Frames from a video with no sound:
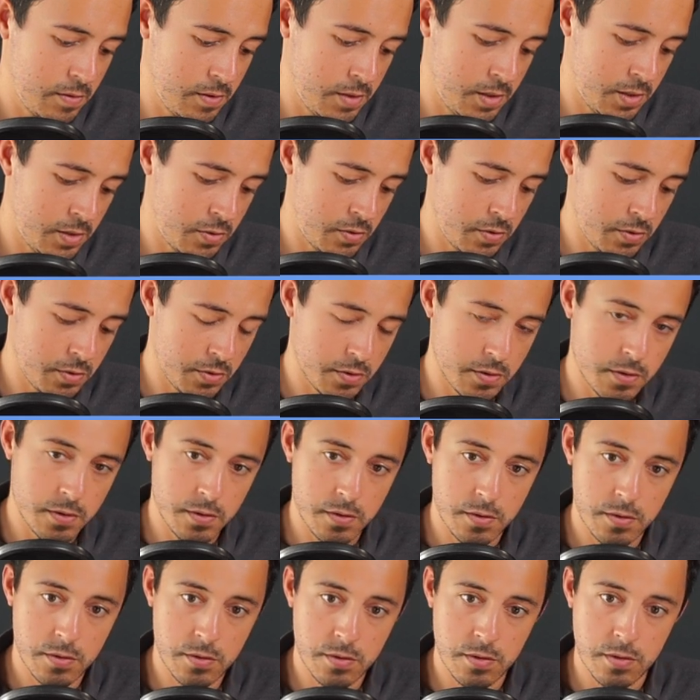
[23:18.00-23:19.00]
Errors are
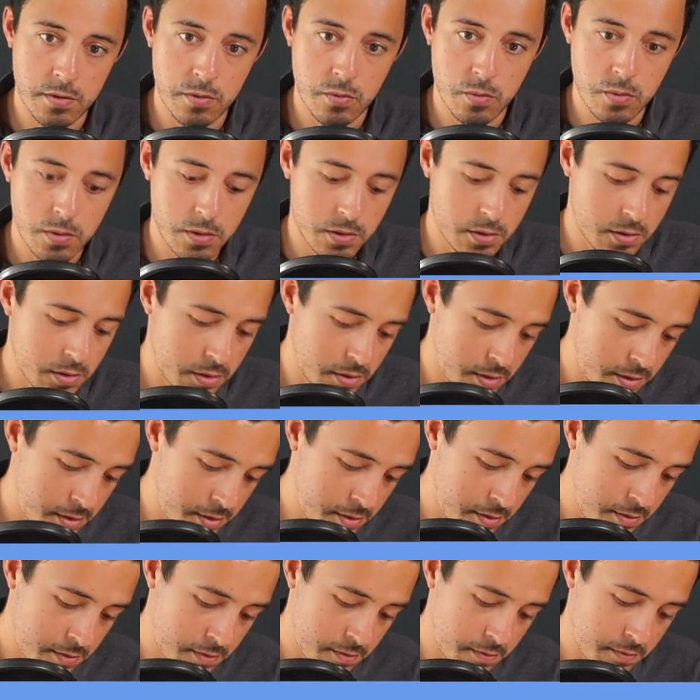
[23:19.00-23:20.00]
still
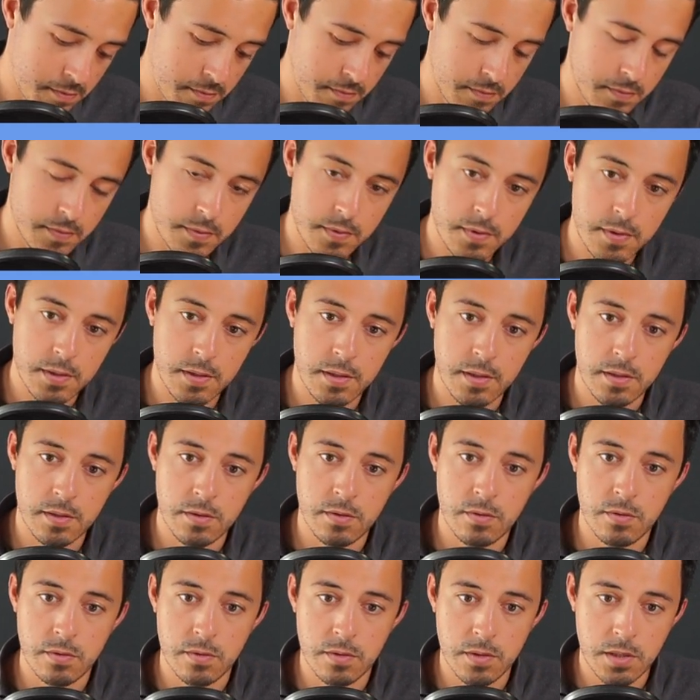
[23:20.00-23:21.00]
working.
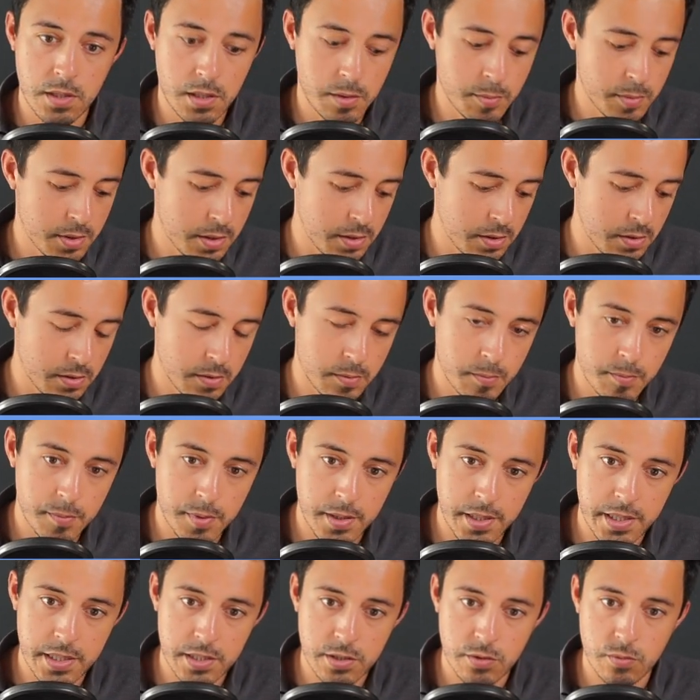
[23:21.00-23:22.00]
Enter an email,
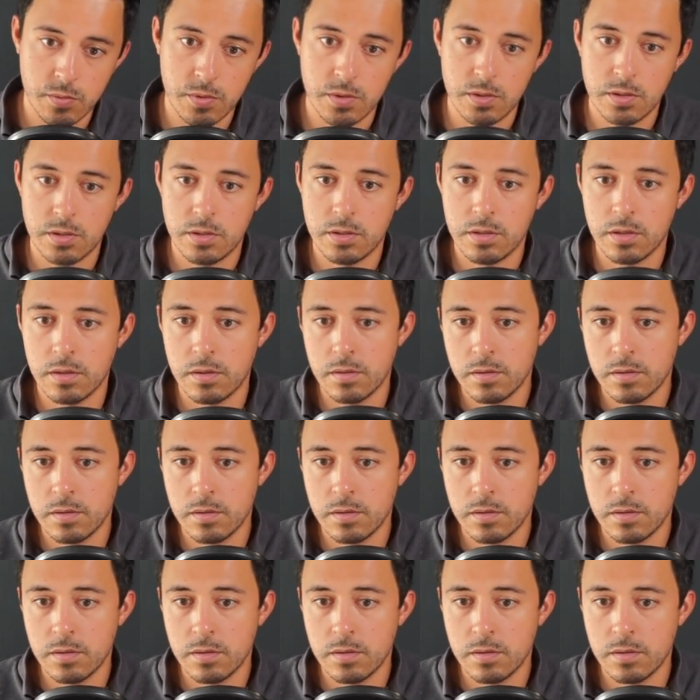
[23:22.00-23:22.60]
password.